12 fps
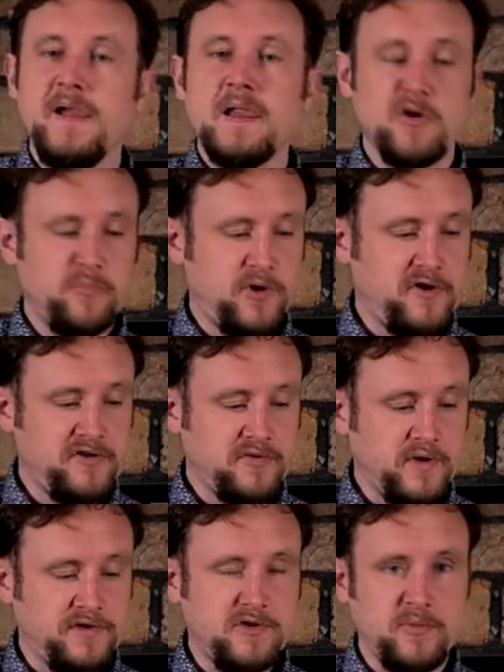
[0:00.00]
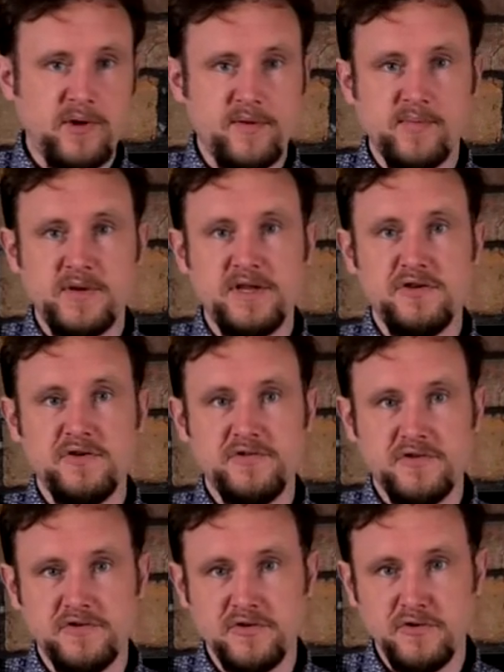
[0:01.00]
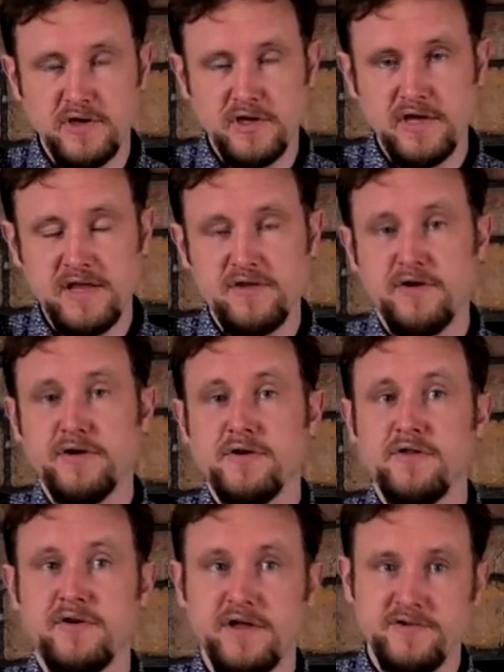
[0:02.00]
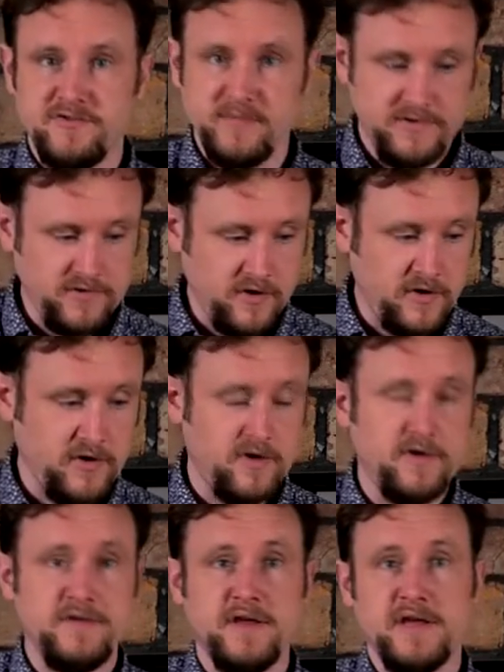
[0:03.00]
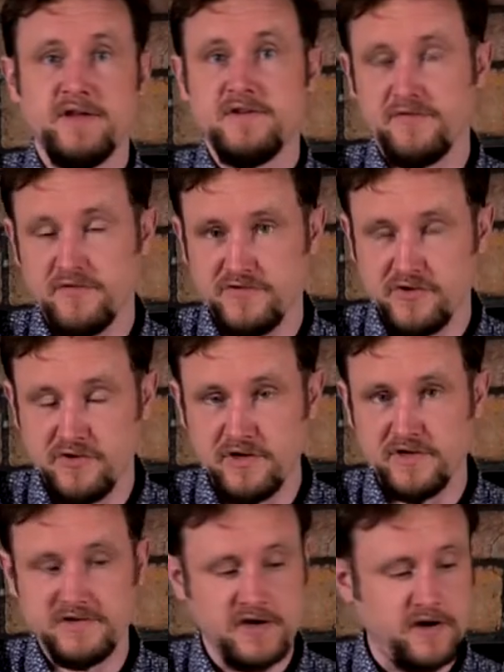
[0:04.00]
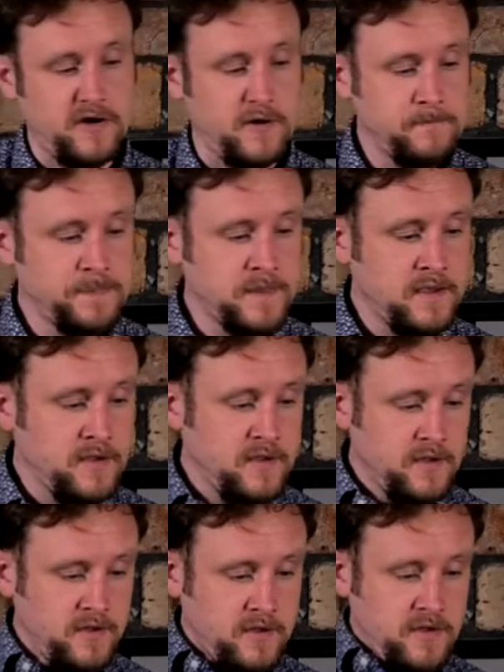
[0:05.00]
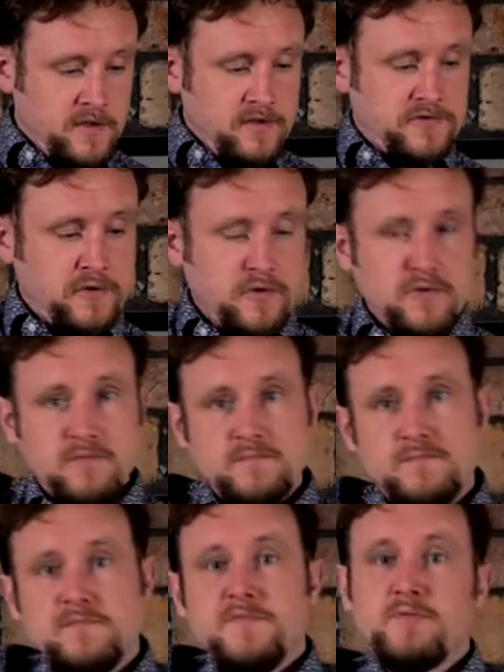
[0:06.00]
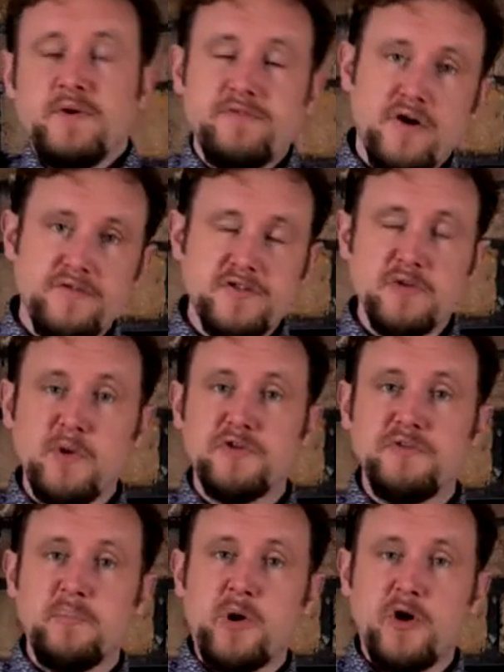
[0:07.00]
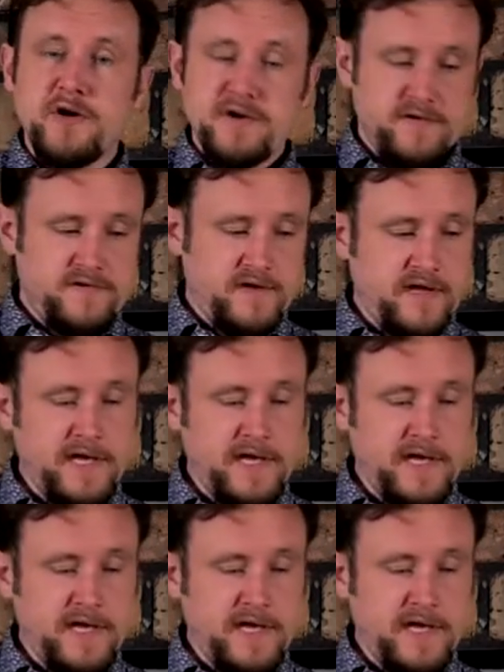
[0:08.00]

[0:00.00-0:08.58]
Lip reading: compared to what you're probably used to doing either on other instruments or the different tuned guitar. So we've covered the most important